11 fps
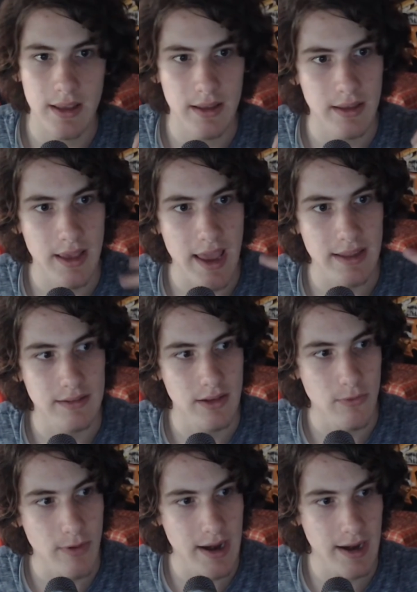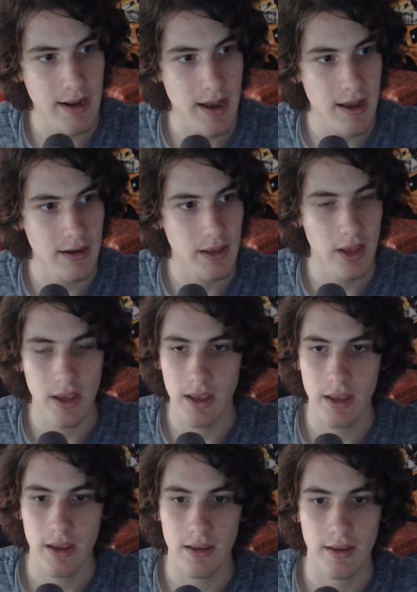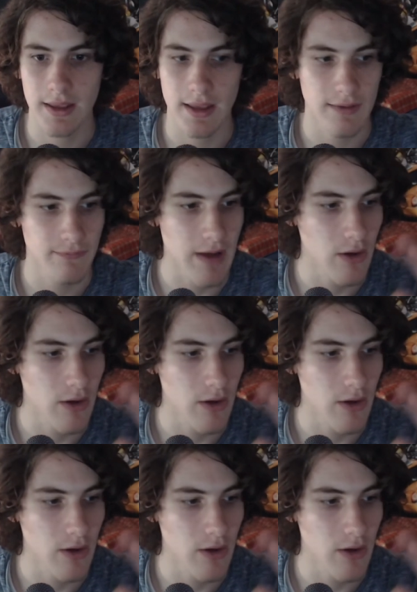gained the Rinnegan, he found